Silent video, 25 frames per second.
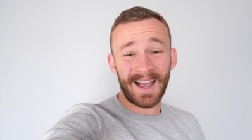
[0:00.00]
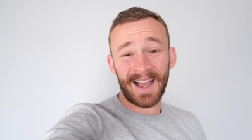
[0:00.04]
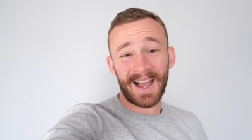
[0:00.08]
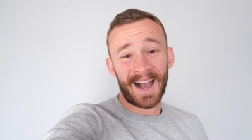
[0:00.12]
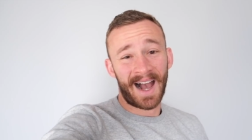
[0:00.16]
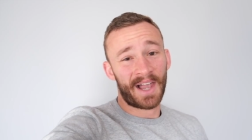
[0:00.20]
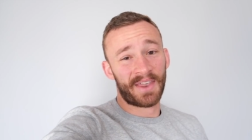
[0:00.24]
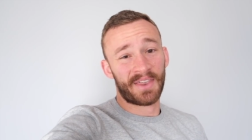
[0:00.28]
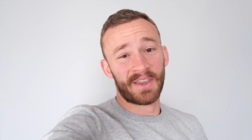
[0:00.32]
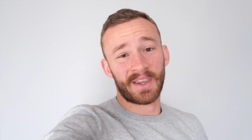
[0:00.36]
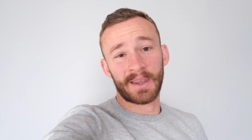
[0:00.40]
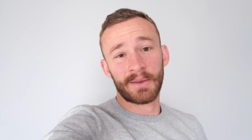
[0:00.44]

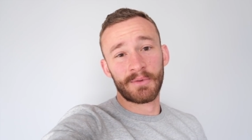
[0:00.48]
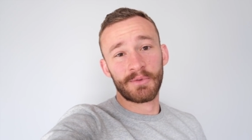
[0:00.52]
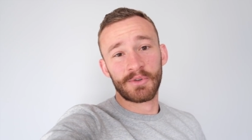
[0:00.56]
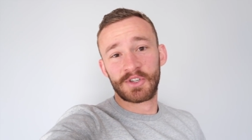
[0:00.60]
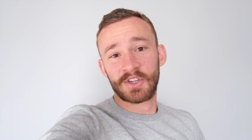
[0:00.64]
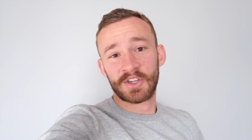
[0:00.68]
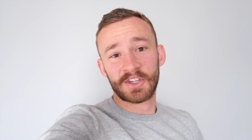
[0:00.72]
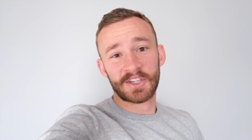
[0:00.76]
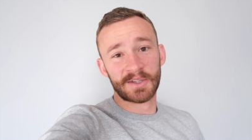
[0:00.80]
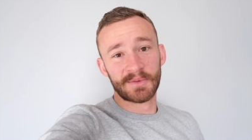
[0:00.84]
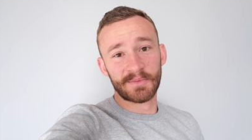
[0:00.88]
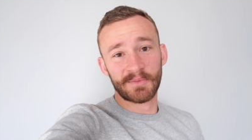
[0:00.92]
I think there was
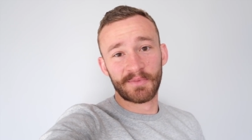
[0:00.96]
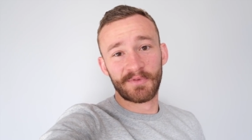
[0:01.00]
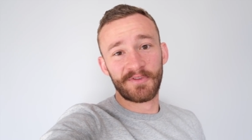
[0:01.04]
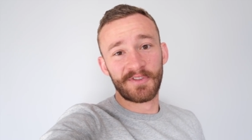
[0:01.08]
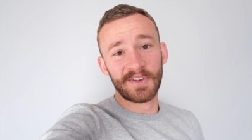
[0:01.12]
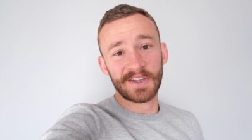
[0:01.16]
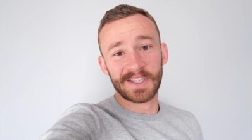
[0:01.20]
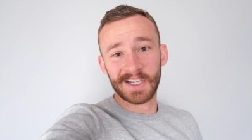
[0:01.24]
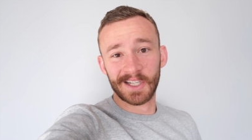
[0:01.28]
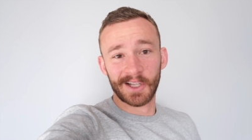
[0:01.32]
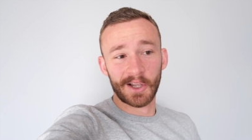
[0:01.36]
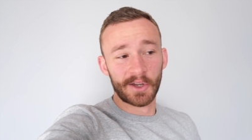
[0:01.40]
just some
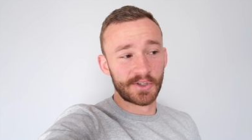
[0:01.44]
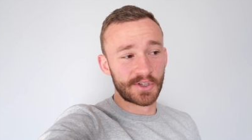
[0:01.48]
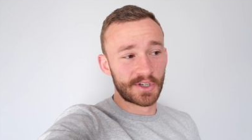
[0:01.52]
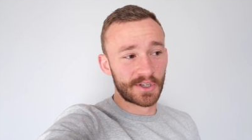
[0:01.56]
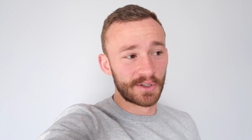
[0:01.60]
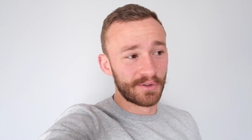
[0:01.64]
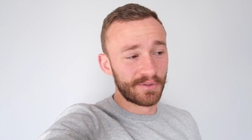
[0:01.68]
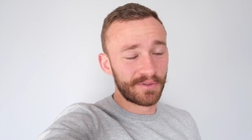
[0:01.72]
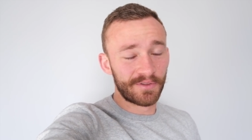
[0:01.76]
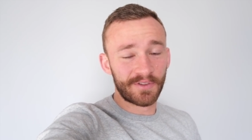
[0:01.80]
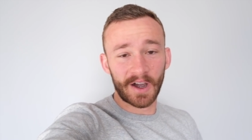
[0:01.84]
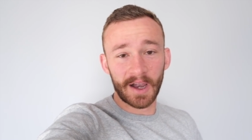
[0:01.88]

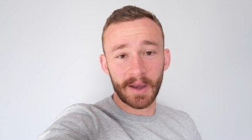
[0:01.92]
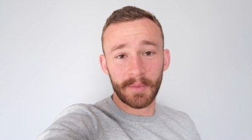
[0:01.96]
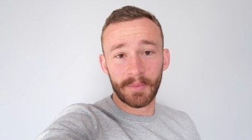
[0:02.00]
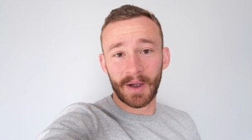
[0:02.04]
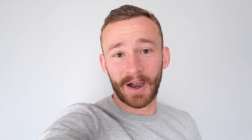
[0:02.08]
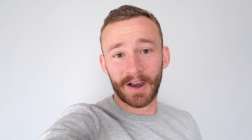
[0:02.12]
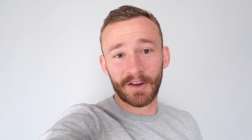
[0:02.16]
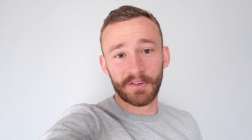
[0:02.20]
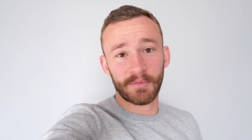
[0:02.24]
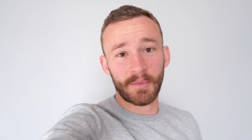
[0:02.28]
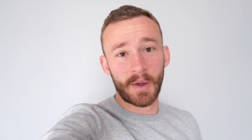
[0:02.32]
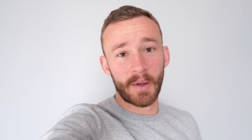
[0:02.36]
physiological fight
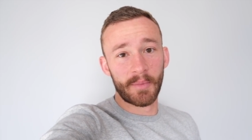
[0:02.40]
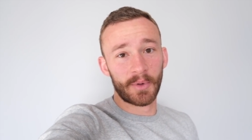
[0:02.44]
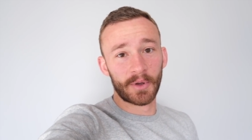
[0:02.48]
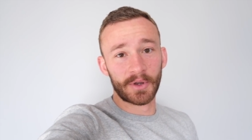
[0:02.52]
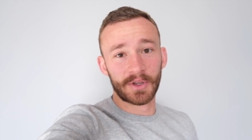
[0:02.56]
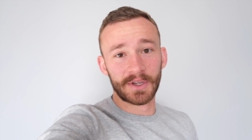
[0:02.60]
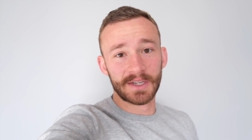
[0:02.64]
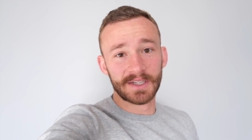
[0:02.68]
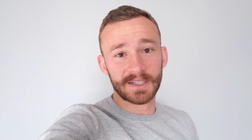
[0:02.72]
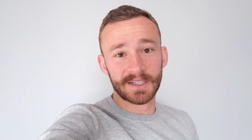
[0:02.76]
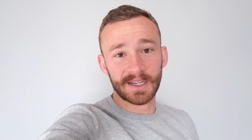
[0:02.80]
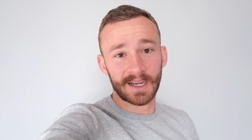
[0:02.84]
back from my
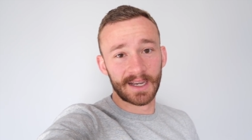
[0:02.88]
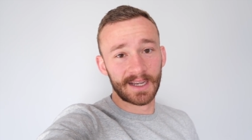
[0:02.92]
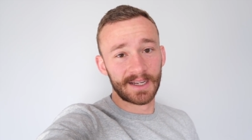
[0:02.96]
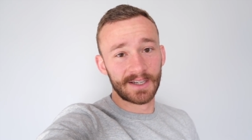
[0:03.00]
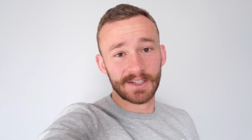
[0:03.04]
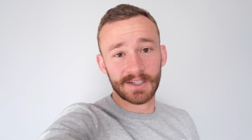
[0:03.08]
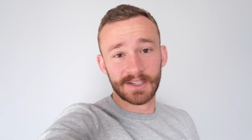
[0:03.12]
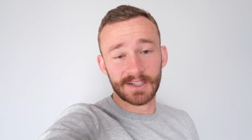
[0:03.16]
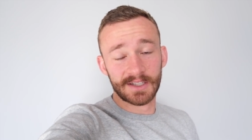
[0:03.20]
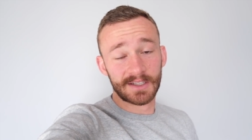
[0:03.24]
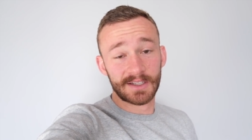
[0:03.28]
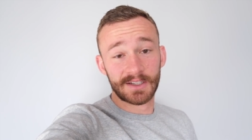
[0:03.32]
body saying,
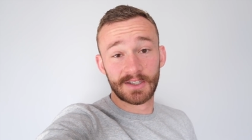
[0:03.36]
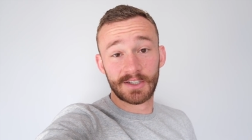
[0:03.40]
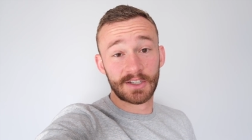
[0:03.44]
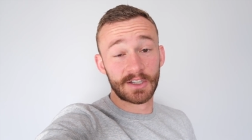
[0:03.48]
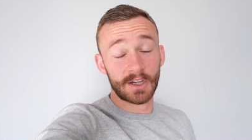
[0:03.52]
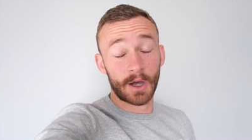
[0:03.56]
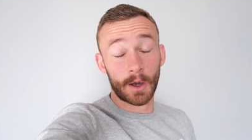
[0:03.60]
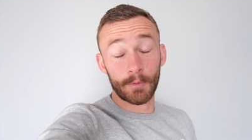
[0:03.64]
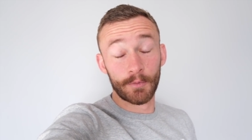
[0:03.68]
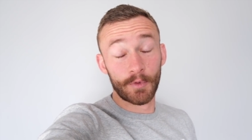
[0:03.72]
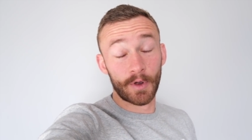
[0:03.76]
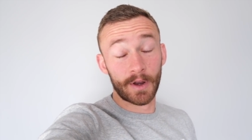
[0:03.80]
just
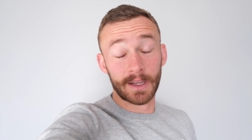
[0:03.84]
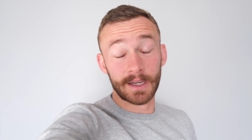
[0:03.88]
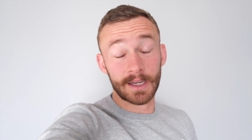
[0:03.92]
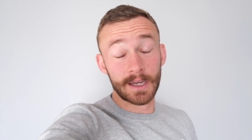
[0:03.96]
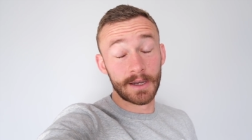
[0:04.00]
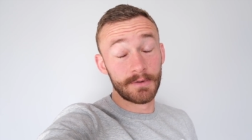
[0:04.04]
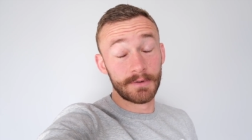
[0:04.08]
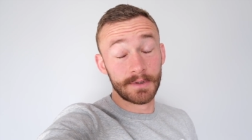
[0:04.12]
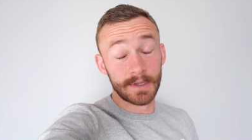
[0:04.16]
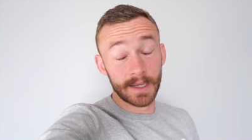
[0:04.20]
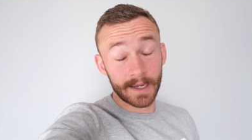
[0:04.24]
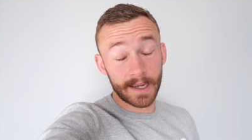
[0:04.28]
stop running,
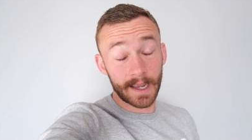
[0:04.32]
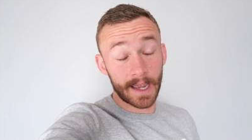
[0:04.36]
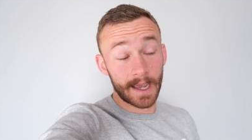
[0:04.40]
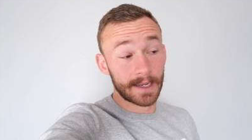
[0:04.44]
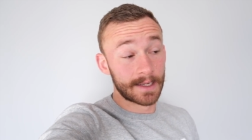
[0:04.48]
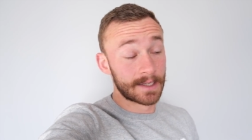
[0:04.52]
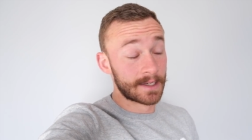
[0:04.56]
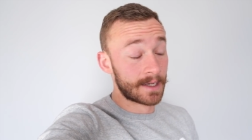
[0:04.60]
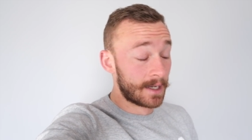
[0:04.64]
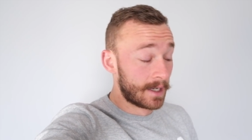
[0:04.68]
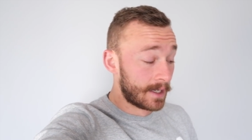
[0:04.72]
you dickhead.